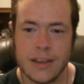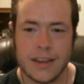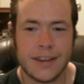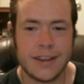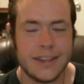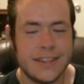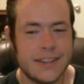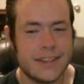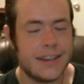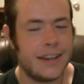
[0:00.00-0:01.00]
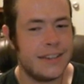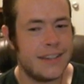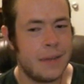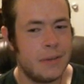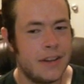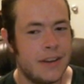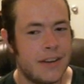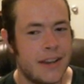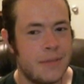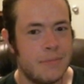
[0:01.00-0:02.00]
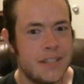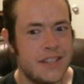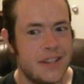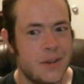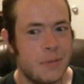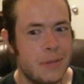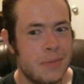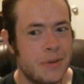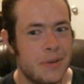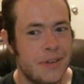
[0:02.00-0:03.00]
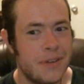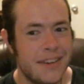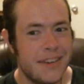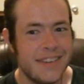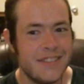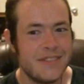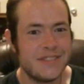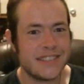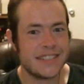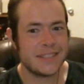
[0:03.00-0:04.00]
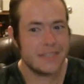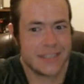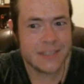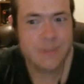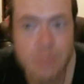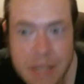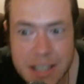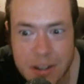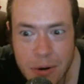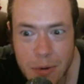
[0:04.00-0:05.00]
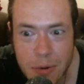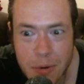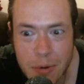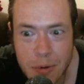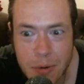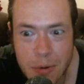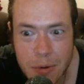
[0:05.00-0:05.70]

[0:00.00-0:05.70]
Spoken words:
God damn it. All right, be chill, people. Fucking be cool, bitch.